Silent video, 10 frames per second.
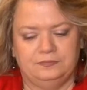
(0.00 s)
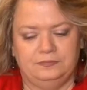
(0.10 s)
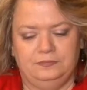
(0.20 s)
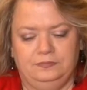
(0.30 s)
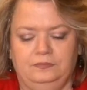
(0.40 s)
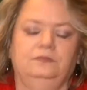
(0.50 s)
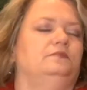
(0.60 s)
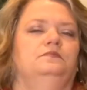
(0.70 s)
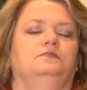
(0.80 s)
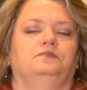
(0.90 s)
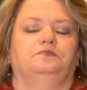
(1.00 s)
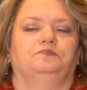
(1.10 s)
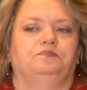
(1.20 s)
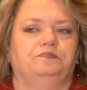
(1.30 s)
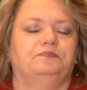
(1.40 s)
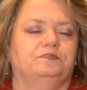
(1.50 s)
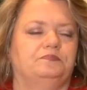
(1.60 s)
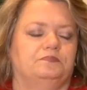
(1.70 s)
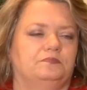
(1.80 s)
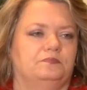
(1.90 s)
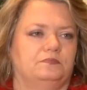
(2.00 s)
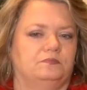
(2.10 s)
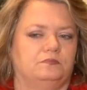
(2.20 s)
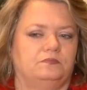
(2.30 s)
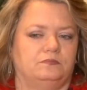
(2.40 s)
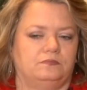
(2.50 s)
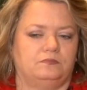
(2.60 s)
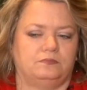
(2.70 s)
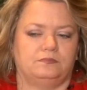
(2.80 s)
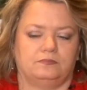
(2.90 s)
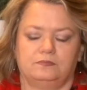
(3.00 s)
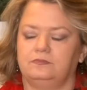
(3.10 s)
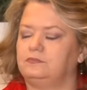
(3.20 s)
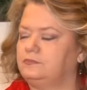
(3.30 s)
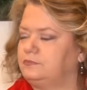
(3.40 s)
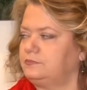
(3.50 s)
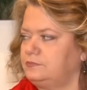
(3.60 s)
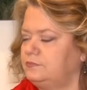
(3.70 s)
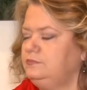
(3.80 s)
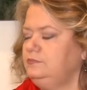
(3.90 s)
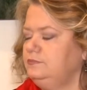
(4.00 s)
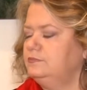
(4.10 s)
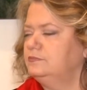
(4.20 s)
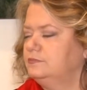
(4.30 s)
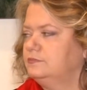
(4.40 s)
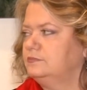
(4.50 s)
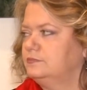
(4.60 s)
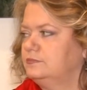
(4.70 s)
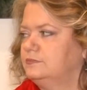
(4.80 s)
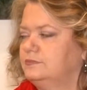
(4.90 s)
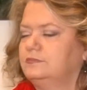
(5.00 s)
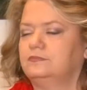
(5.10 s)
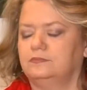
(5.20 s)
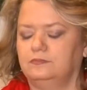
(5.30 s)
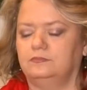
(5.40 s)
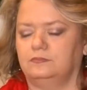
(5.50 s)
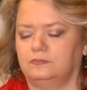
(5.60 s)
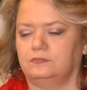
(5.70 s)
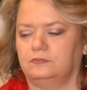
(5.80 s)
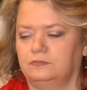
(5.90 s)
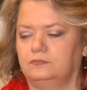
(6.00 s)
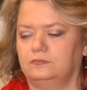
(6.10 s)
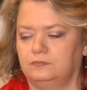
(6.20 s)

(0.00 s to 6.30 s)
[no speech]